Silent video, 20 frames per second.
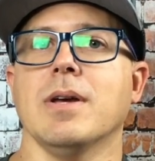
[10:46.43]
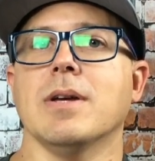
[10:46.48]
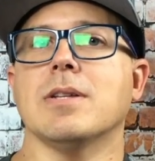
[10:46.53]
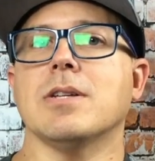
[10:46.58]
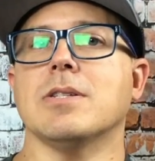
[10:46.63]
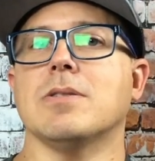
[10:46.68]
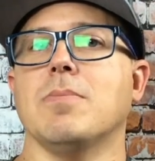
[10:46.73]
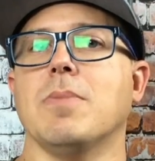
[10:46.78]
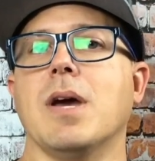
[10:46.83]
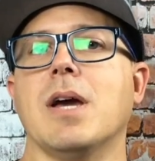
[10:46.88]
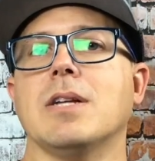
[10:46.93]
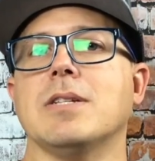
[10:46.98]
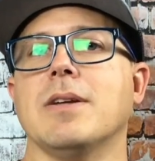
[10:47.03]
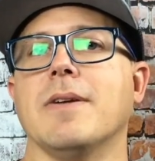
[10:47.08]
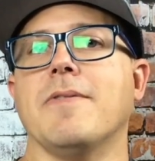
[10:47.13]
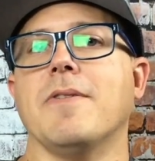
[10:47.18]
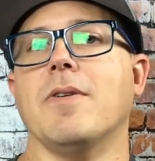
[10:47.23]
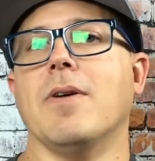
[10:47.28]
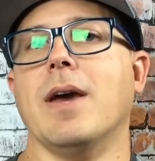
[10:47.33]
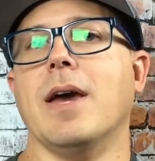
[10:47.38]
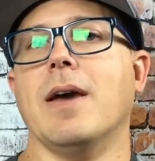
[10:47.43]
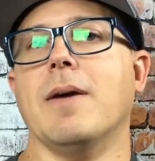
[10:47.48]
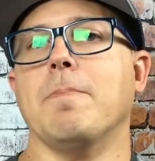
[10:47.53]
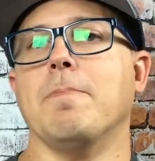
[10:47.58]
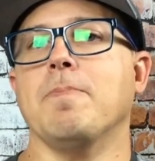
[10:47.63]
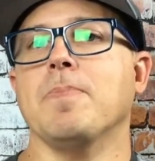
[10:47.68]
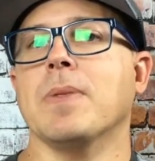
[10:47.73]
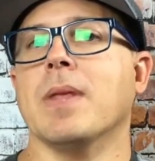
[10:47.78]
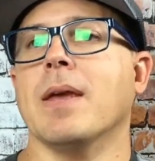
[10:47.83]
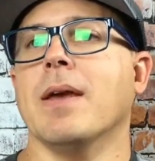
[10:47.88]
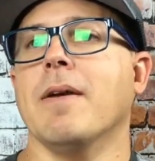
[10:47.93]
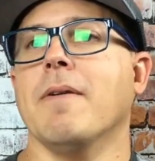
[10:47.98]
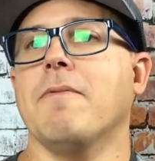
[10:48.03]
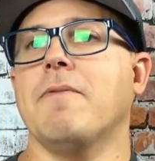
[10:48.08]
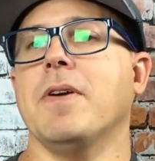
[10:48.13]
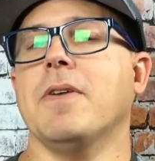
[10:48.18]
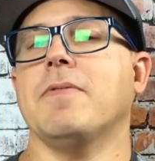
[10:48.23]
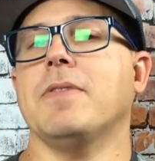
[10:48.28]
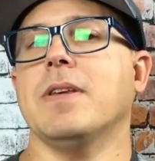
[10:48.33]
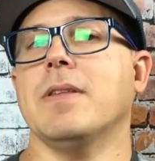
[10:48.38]
Just imagine if you had
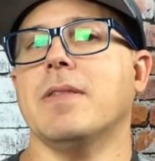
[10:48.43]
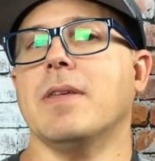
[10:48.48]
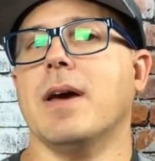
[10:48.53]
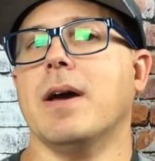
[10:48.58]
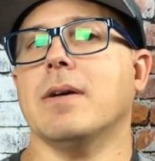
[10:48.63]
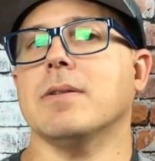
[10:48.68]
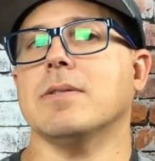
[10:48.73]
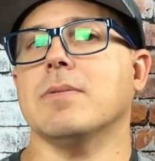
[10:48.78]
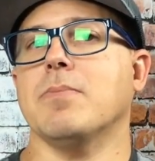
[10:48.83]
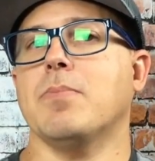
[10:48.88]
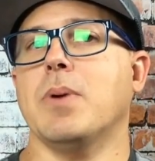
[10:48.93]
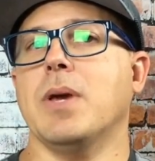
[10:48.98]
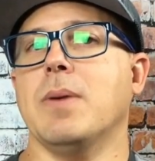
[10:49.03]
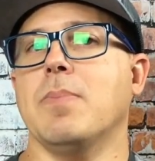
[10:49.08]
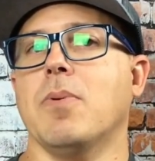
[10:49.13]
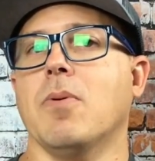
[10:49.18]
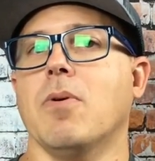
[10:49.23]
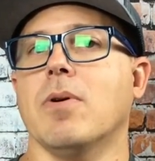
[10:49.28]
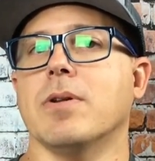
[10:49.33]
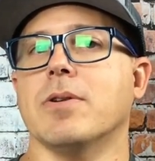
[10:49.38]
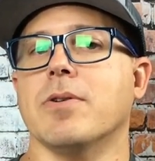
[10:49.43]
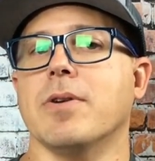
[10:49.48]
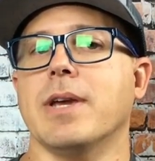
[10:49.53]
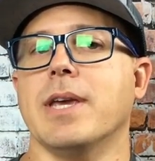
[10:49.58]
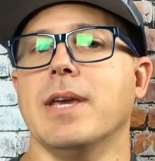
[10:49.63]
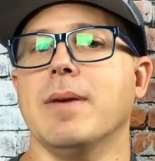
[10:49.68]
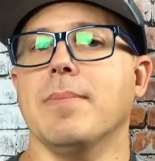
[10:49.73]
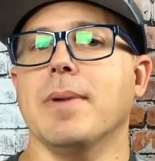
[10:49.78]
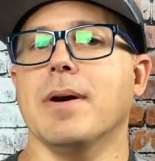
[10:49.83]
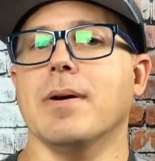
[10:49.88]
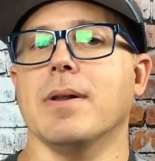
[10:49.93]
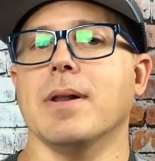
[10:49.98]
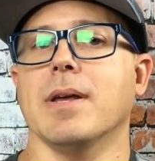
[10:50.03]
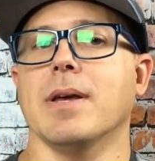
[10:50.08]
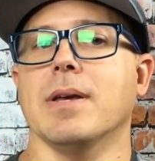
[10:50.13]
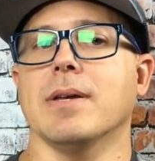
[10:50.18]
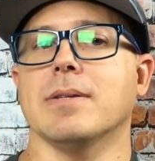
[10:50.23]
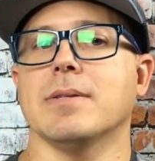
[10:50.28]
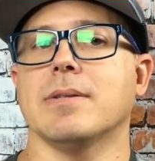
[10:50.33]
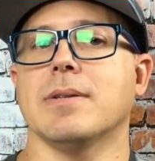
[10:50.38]
50,000 people on your email
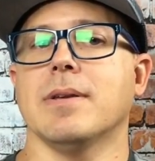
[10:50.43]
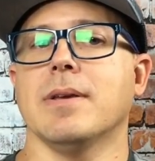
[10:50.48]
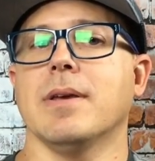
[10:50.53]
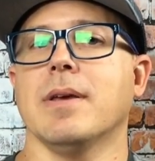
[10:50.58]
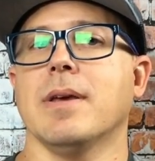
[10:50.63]
list